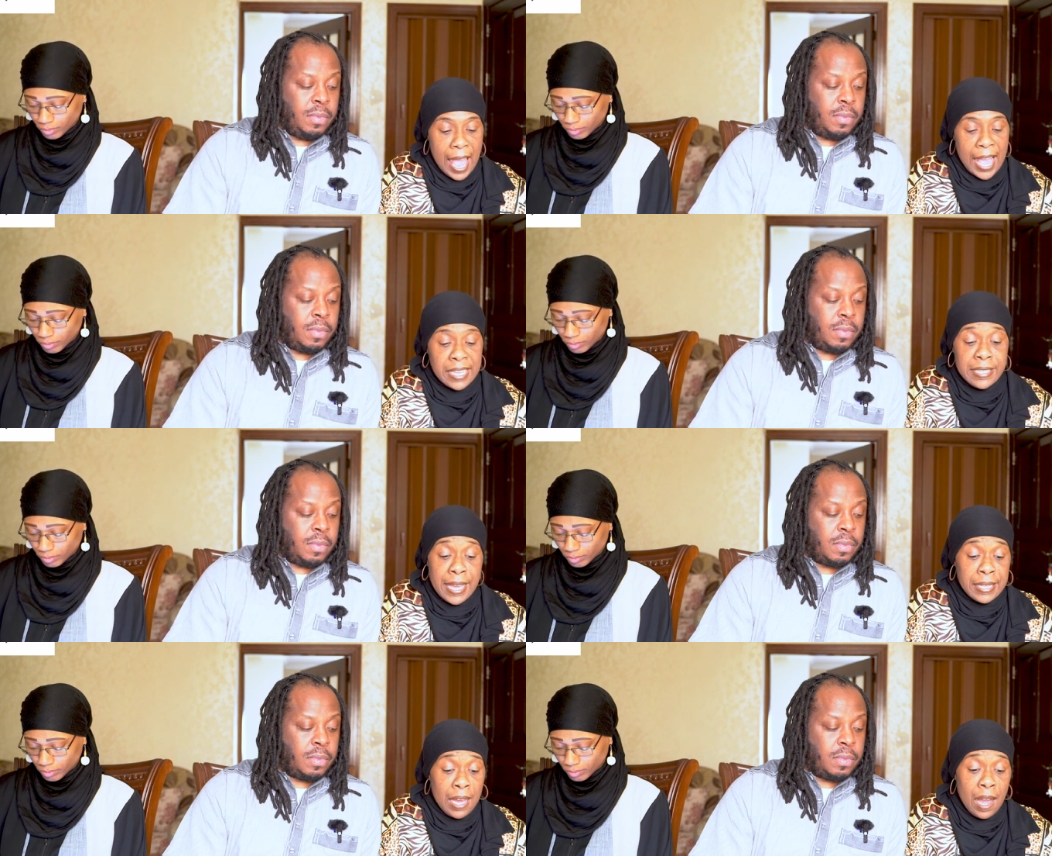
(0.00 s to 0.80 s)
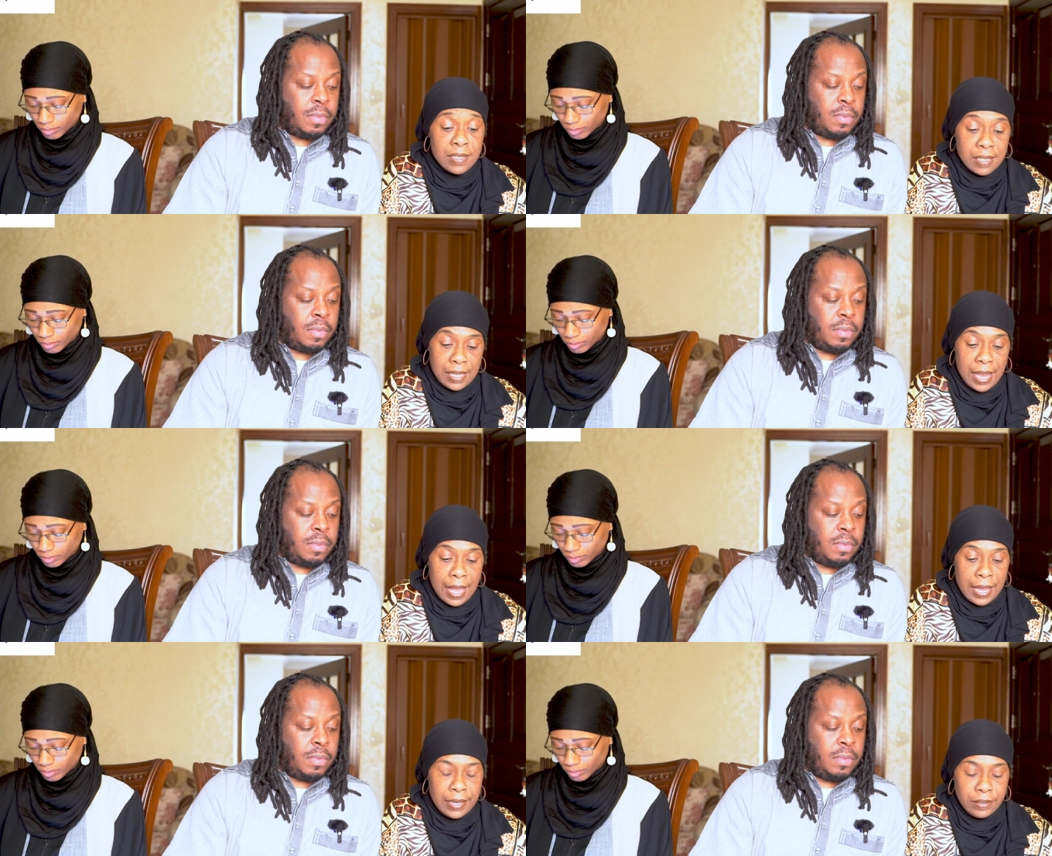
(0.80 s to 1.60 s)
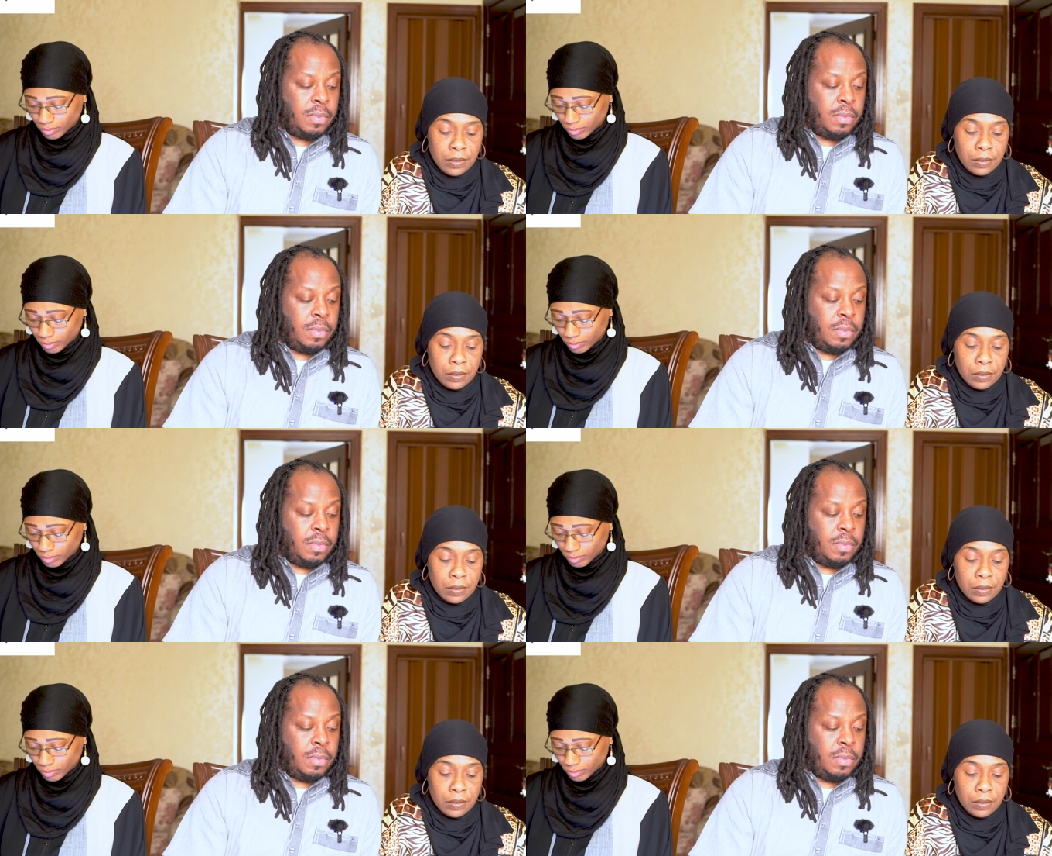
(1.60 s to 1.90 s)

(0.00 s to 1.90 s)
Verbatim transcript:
Speaker 1: And Yah said,